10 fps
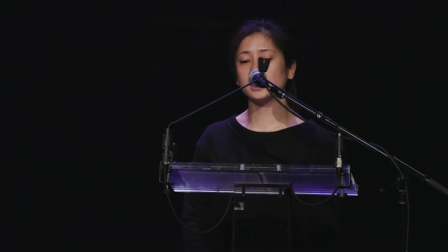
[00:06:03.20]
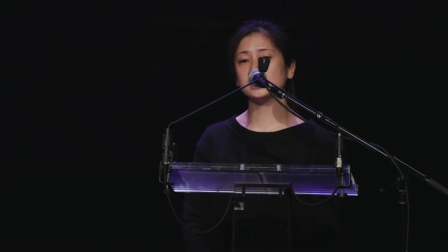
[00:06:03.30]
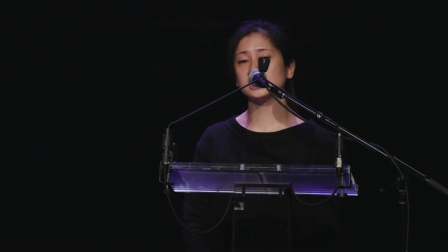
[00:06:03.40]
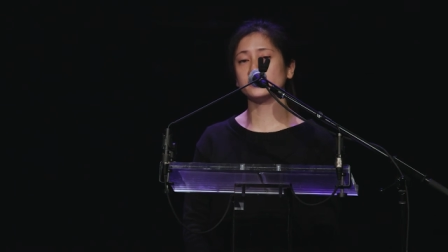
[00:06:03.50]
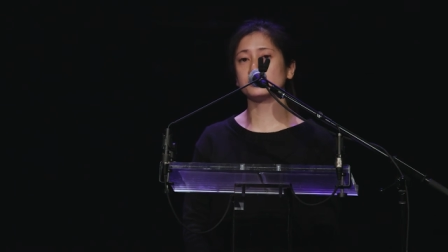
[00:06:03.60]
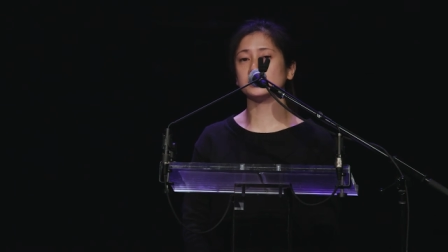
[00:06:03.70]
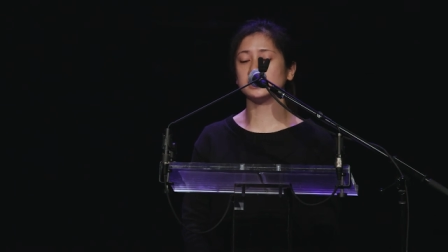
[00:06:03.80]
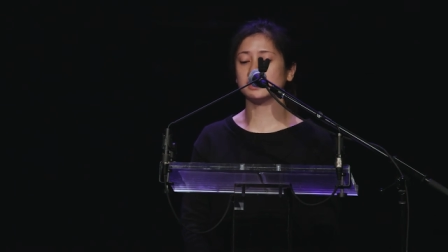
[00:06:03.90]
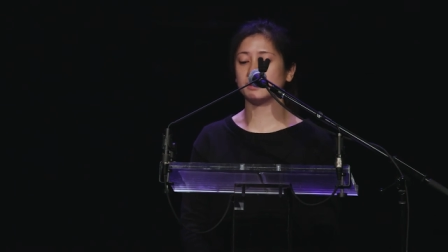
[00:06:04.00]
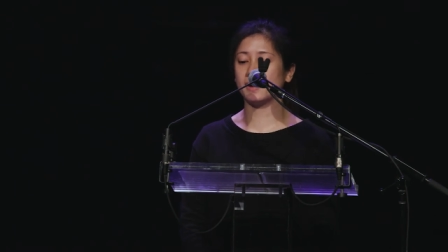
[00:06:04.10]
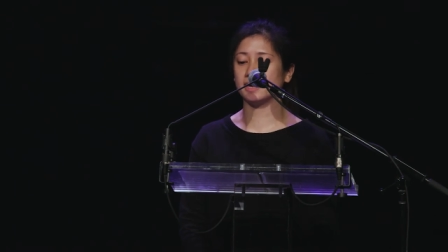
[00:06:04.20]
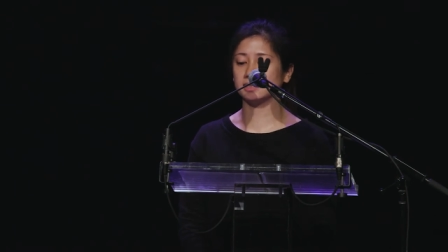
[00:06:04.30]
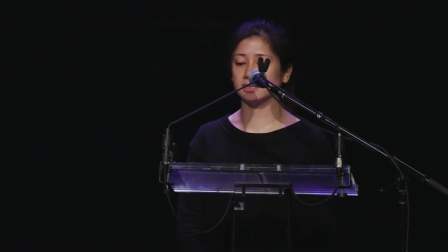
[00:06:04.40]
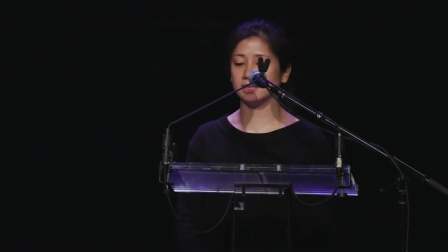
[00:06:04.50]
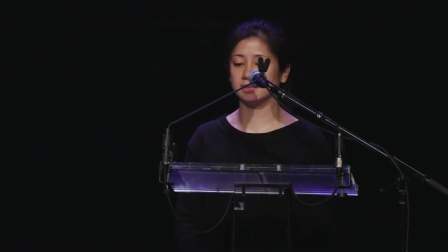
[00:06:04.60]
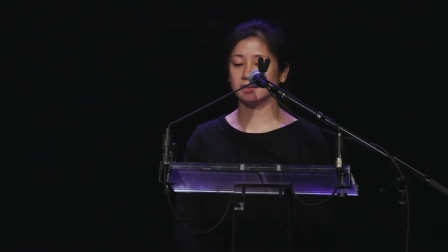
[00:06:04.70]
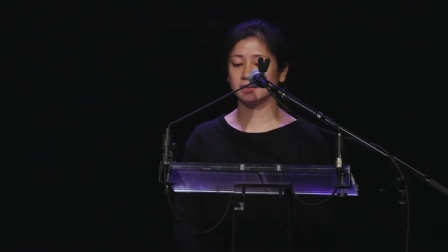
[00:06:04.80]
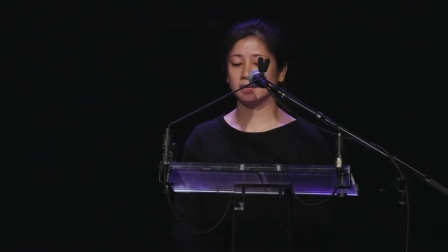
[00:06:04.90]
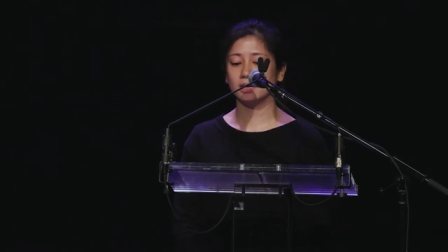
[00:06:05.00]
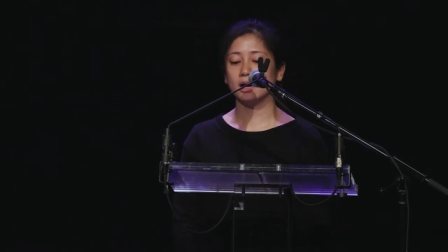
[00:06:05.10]
87% capacity.
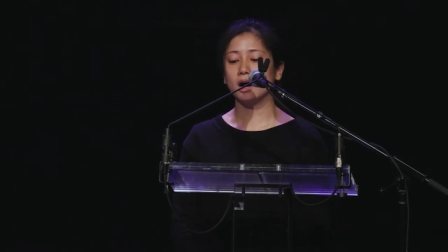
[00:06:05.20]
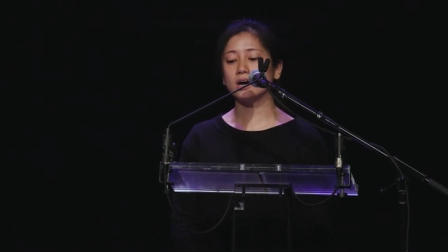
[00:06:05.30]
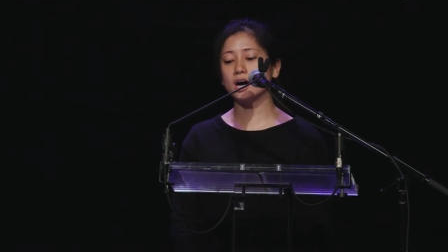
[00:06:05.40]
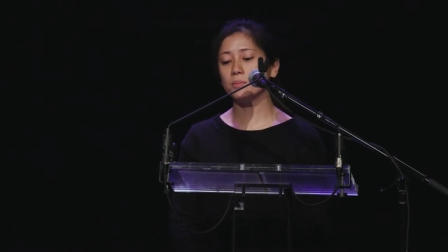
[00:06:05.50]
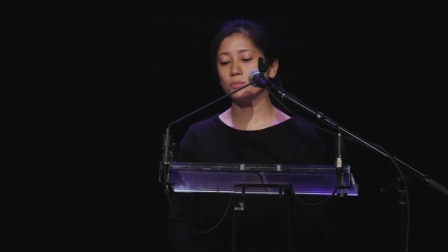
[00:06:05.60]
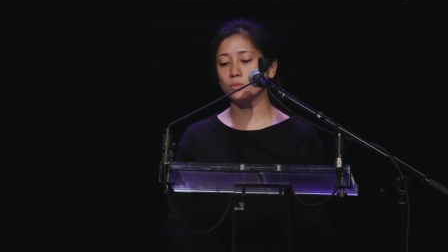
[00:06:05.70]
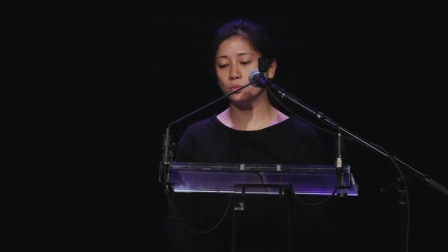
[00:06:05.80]
Hong Kong